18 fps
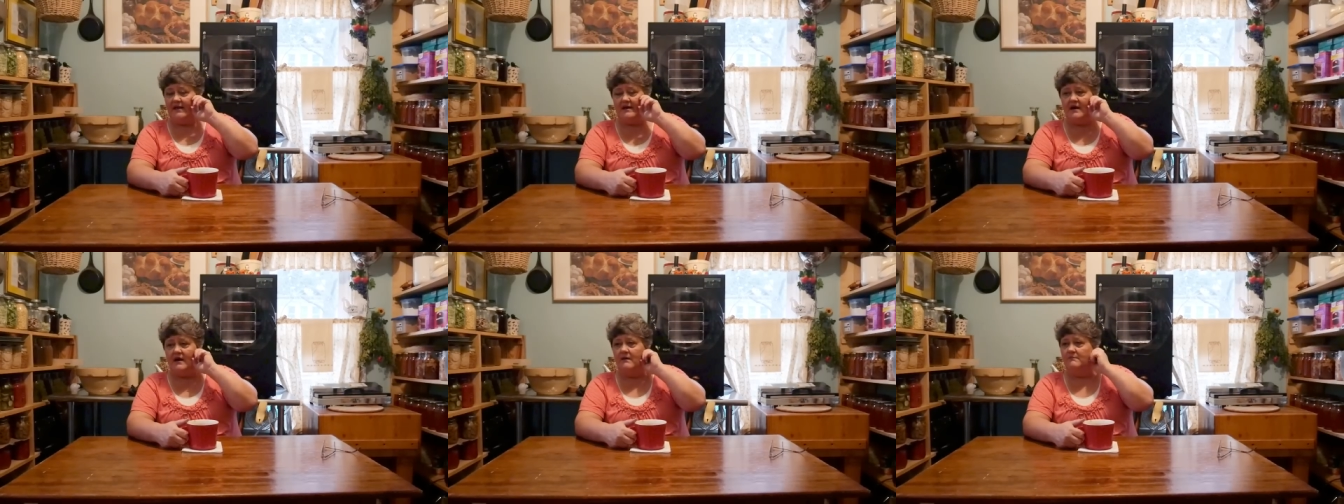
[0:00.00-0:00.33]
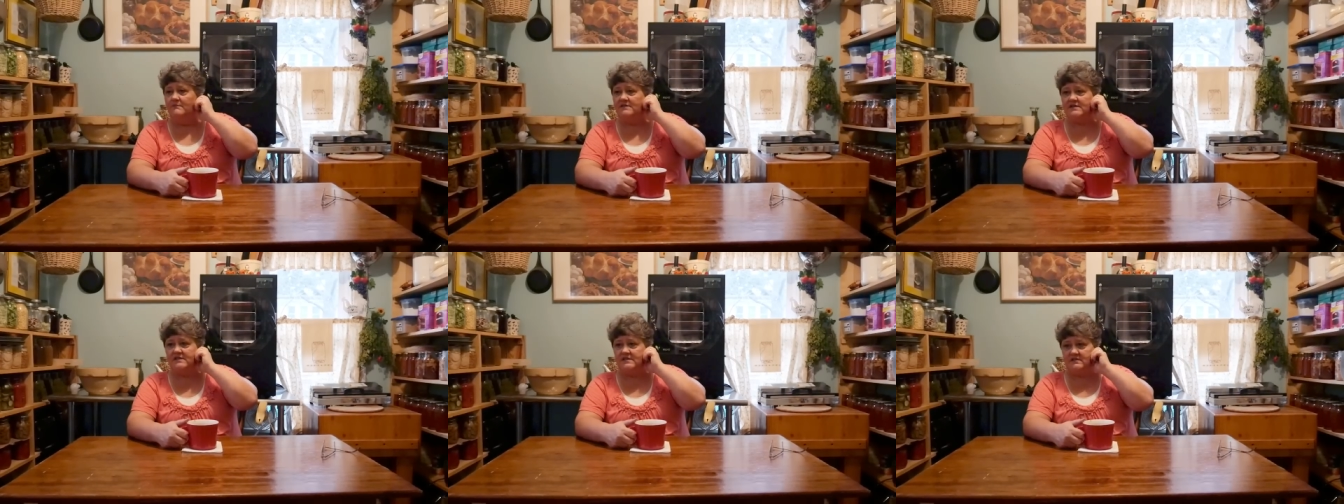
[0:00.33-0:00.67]

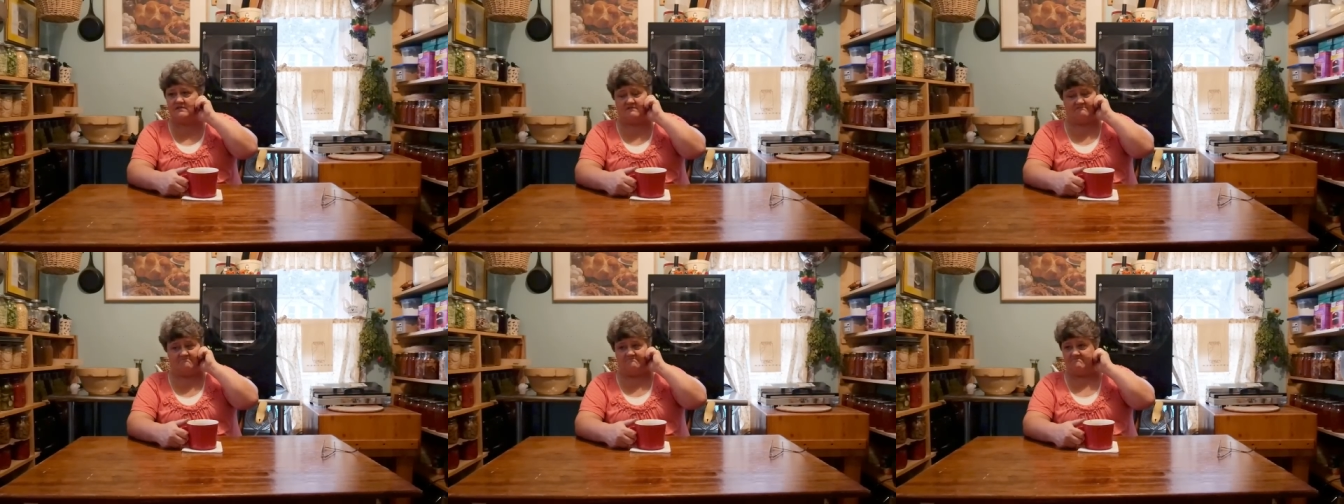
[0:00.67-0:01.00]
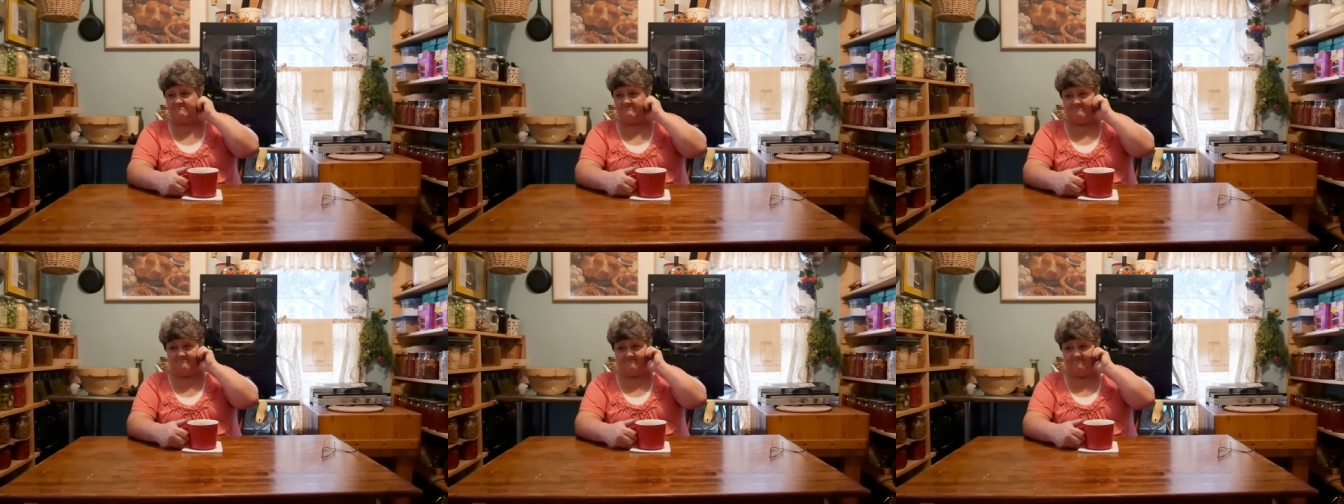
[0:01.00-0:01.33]
comes
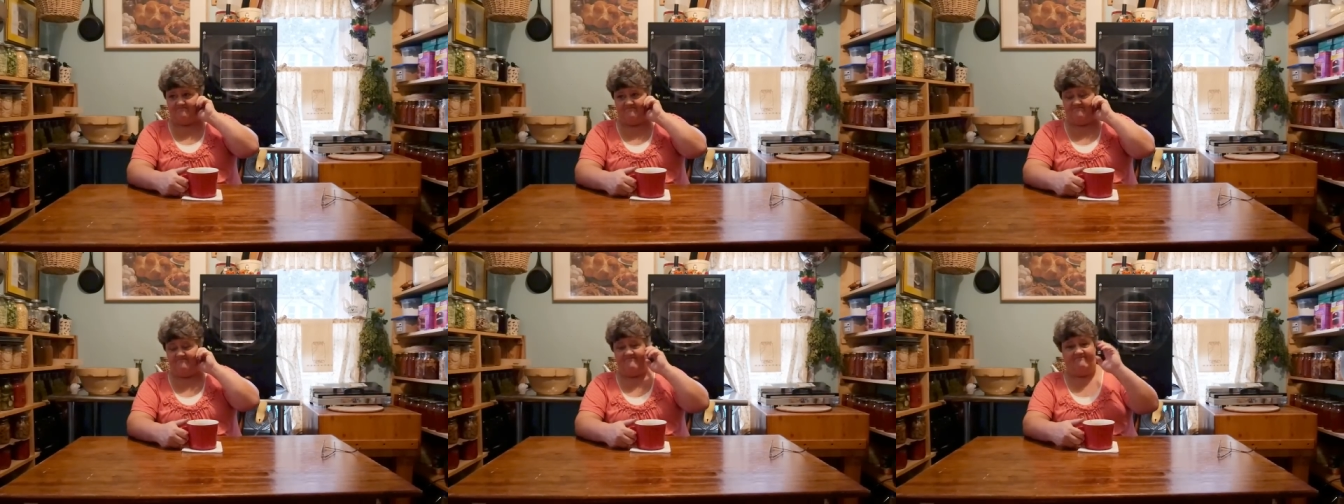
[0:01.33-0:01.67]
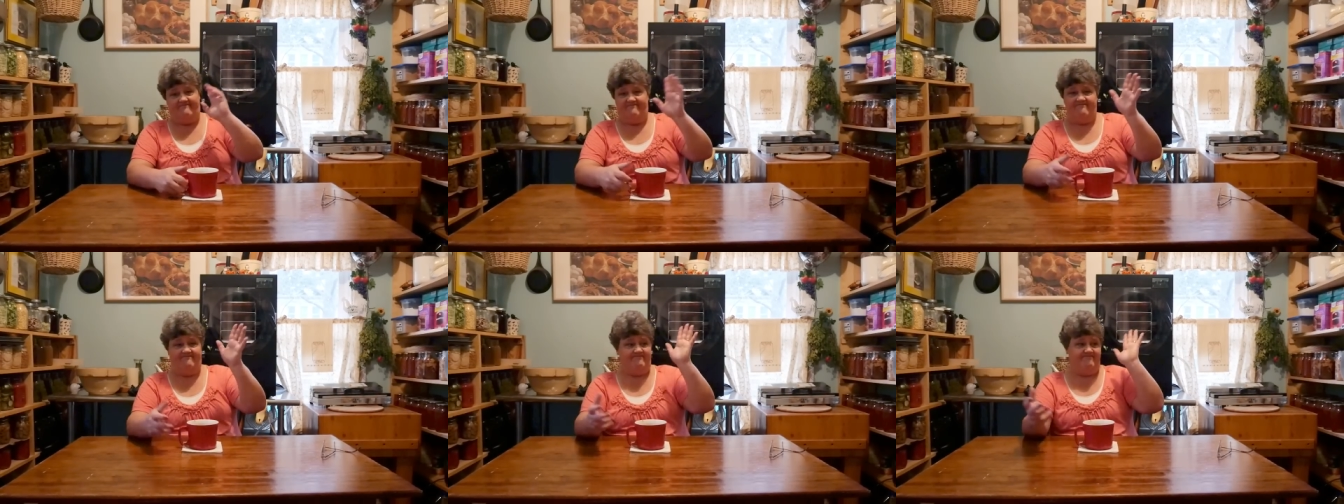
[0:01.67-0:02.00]

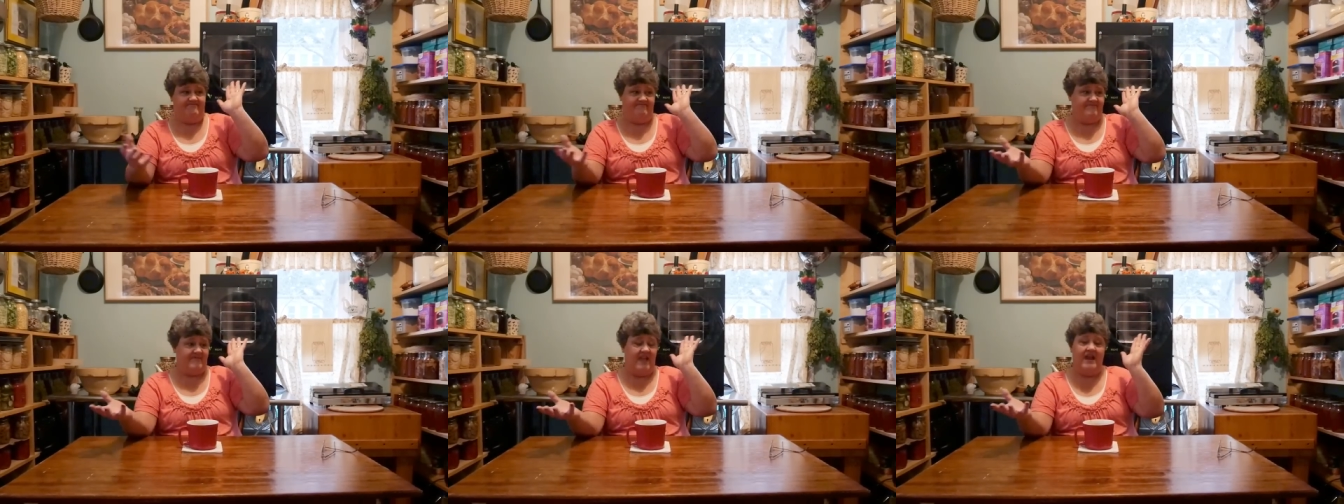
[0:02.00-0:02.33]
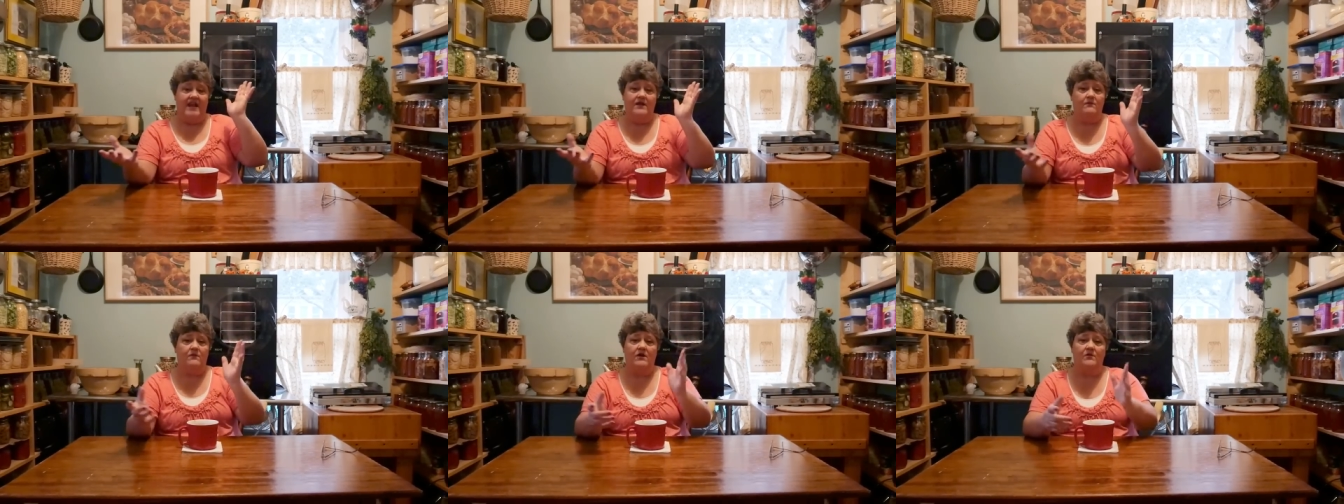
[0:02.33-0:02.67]

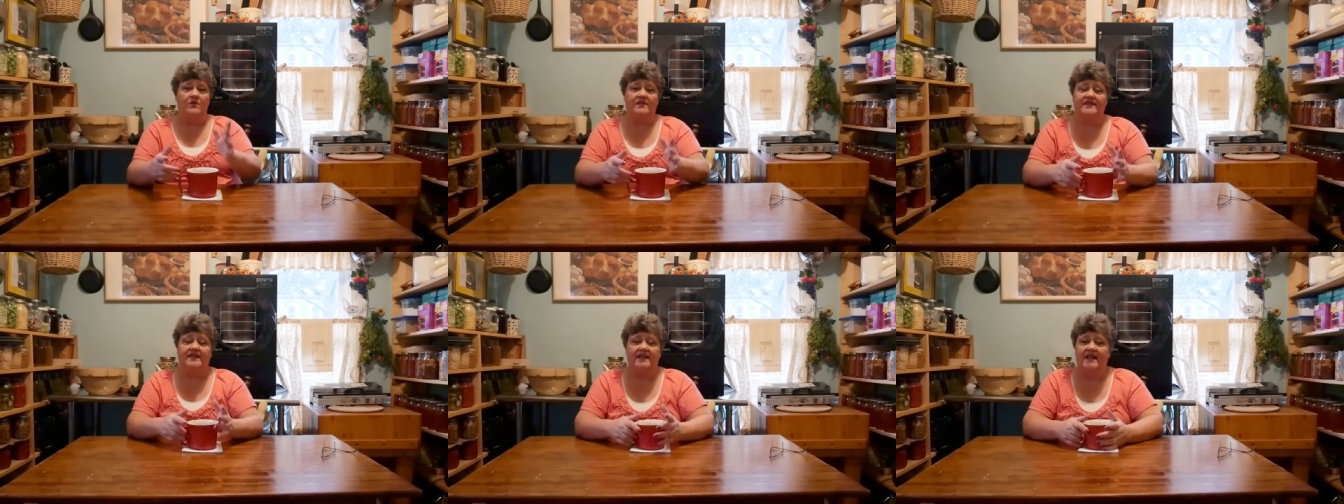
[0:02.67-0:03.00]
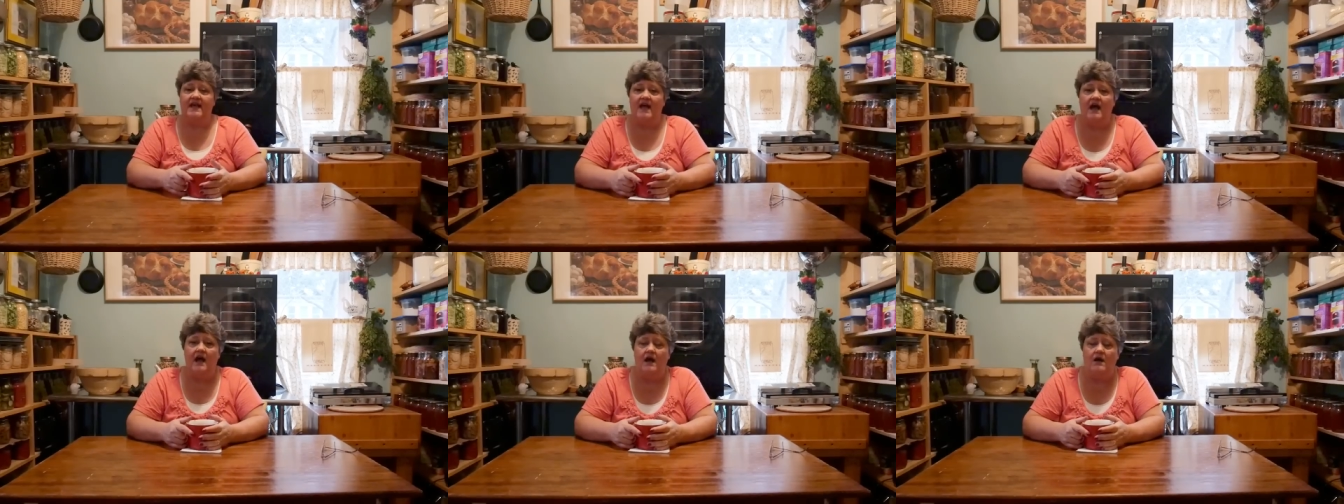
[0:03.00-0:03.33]
anywhere within
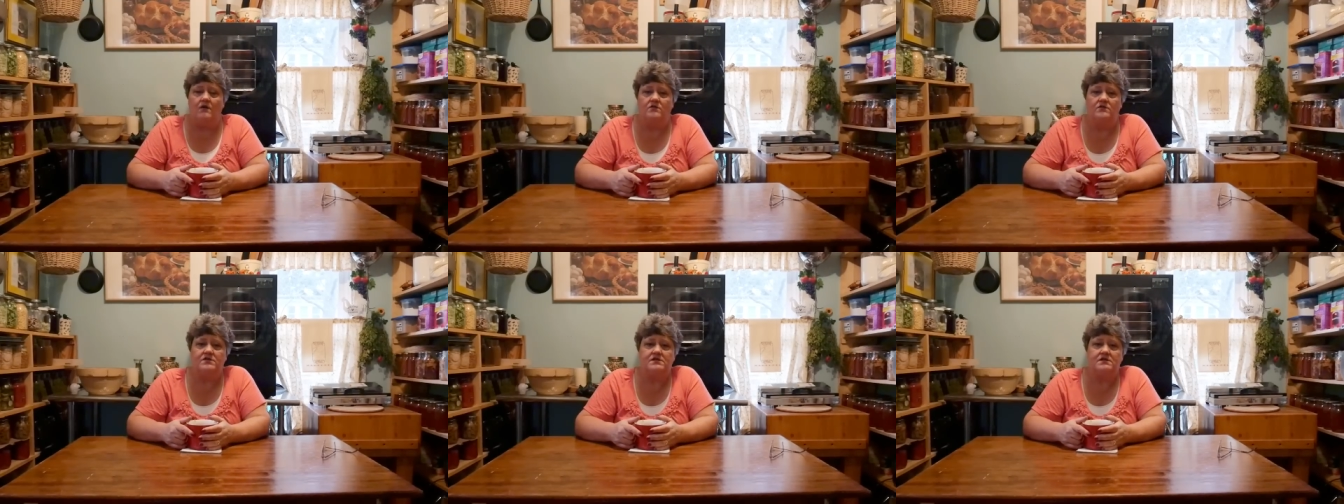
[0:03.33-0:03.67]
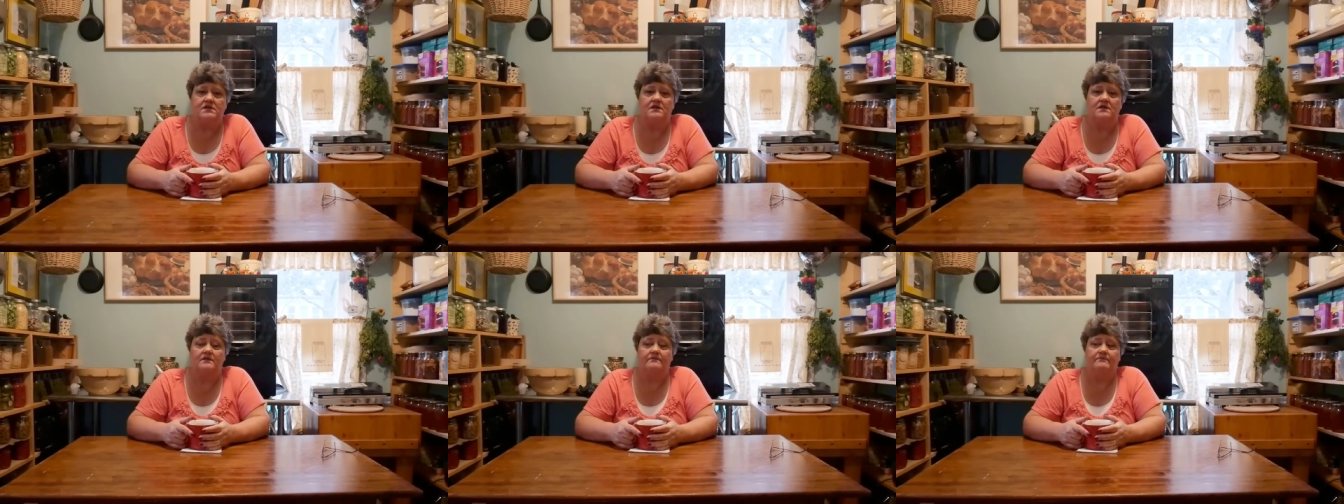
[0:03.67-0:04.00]
the house,